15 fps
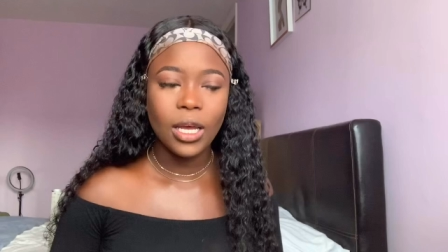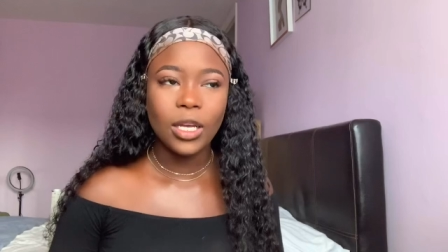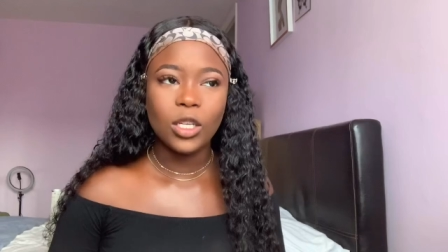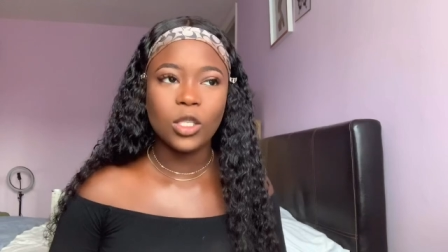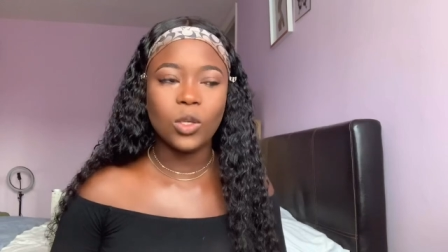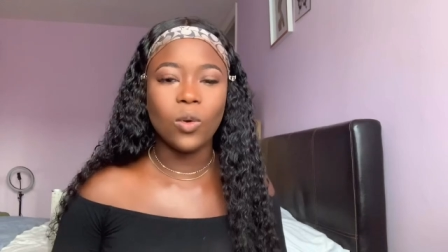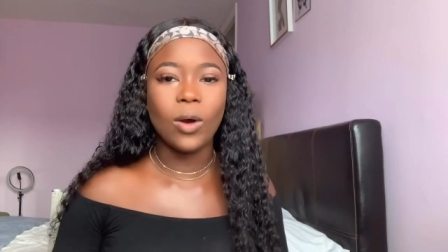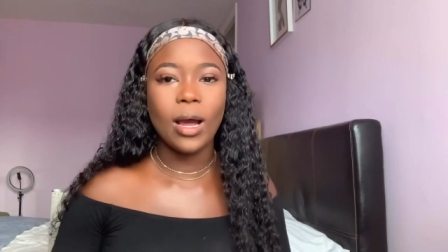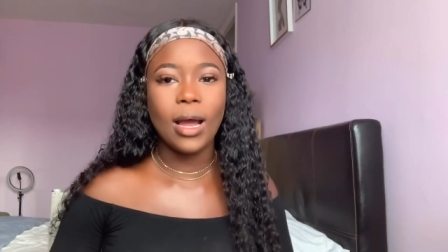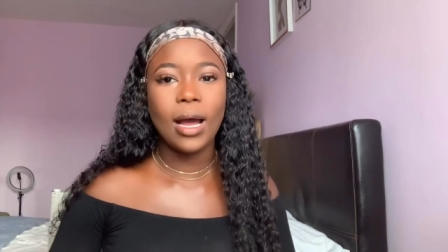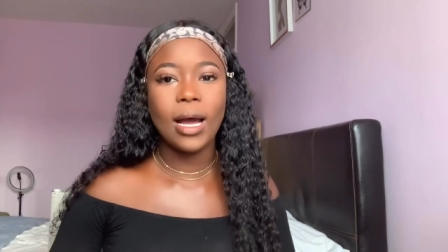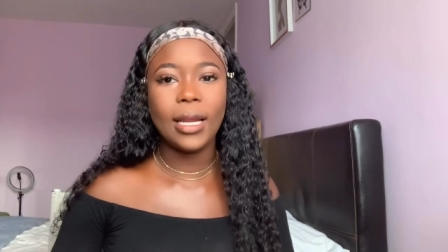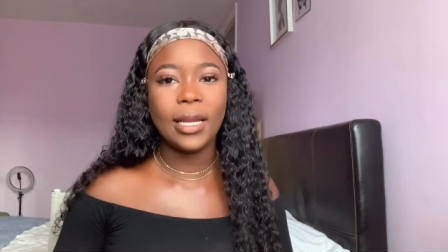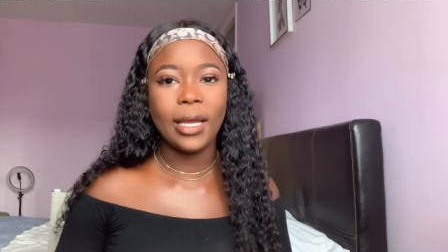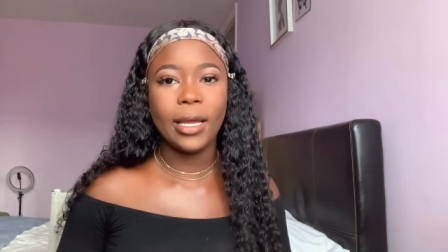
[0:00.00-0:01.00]
So I
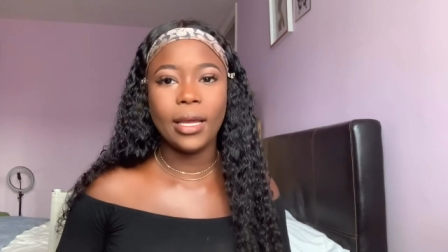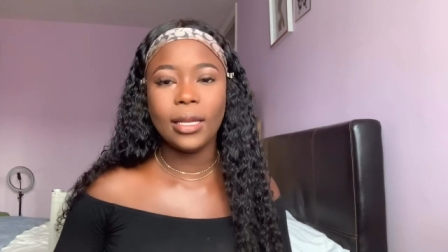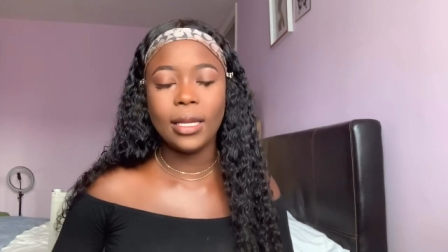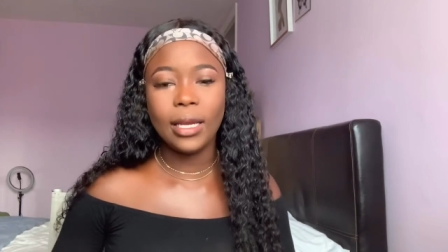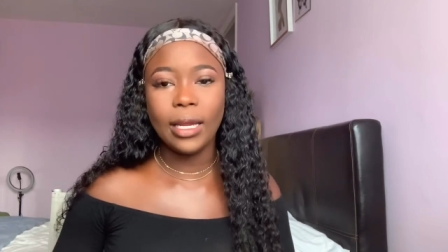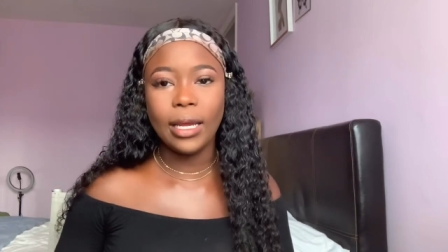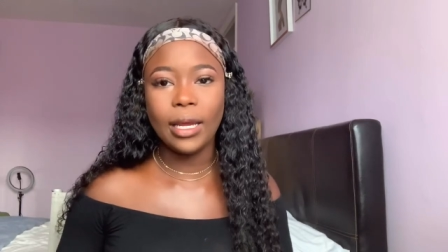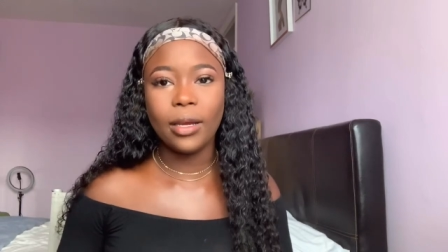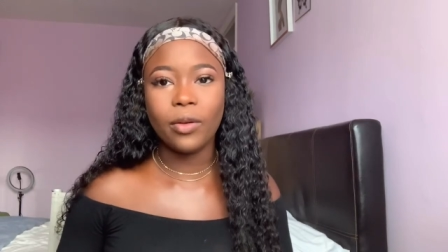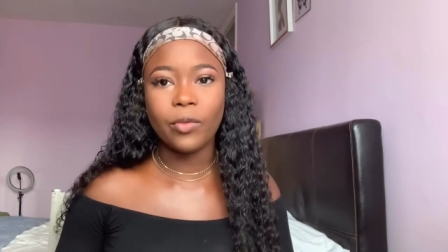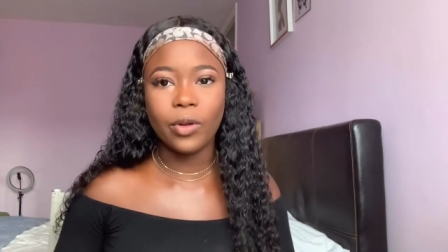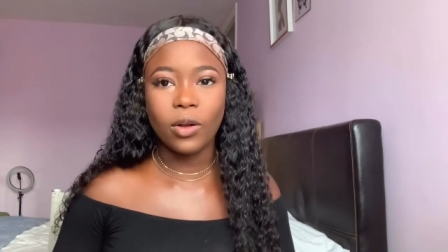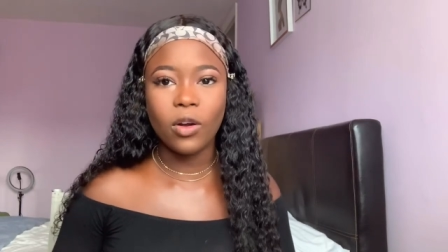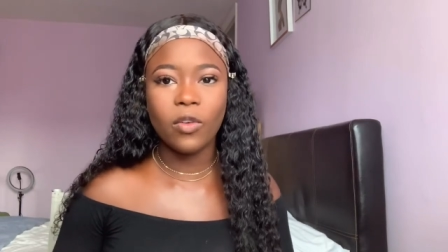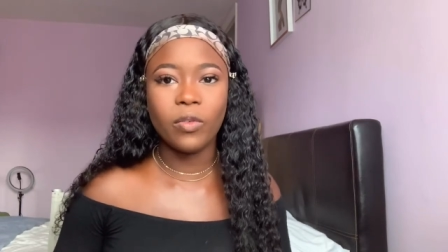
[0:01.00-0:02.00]
had a delayed
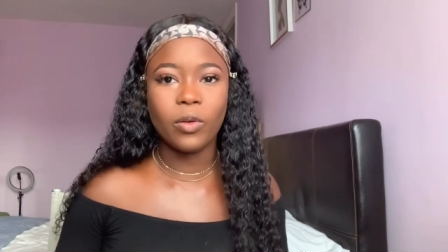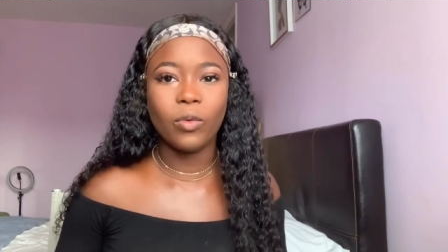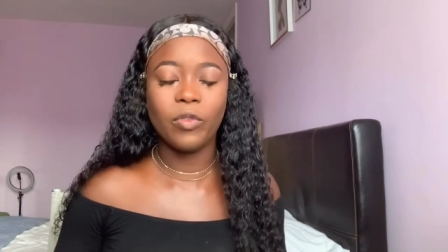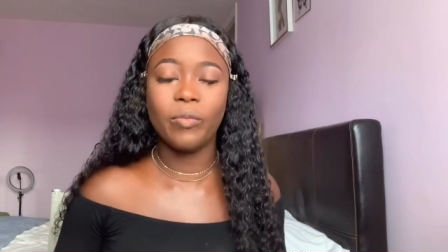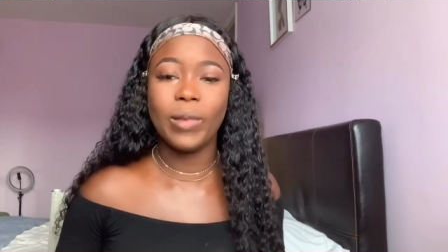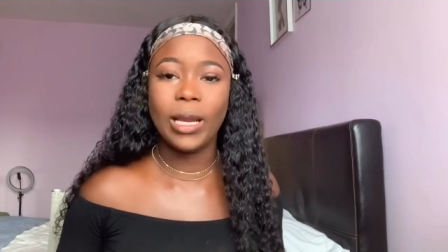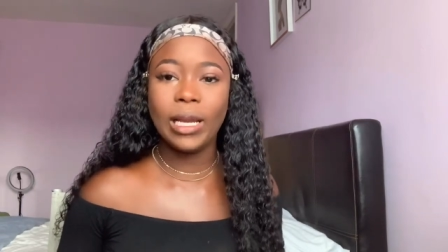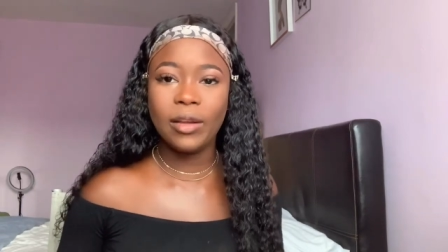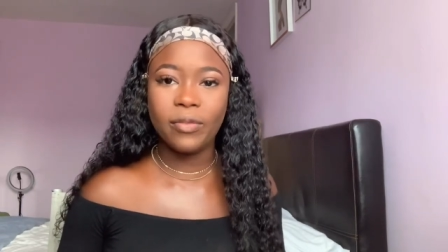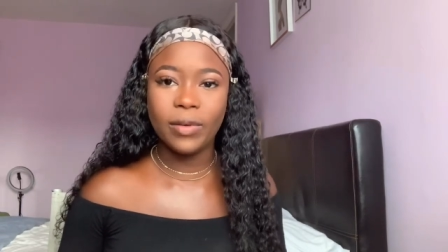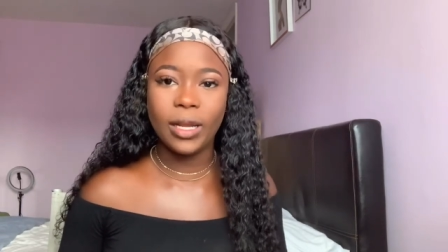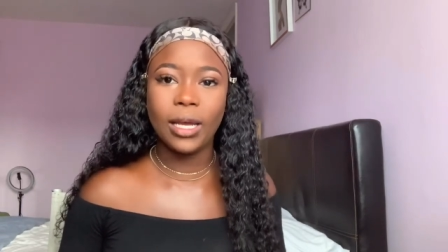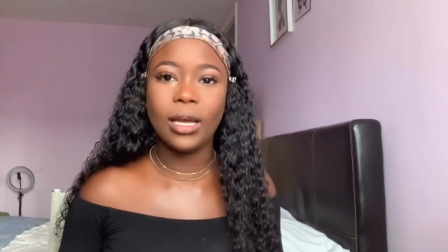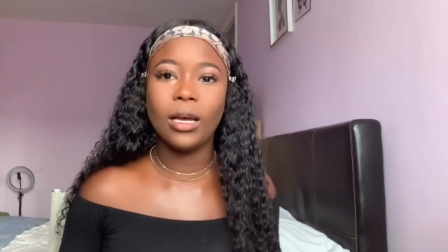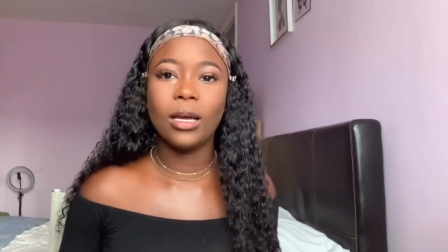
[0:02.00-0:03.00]
recovery with my left
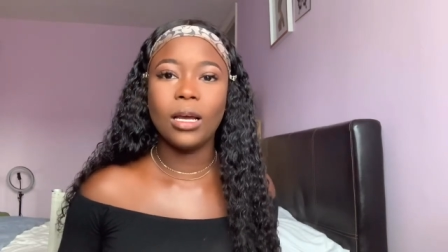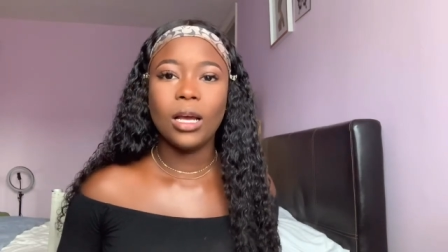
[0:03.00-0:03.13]
leg.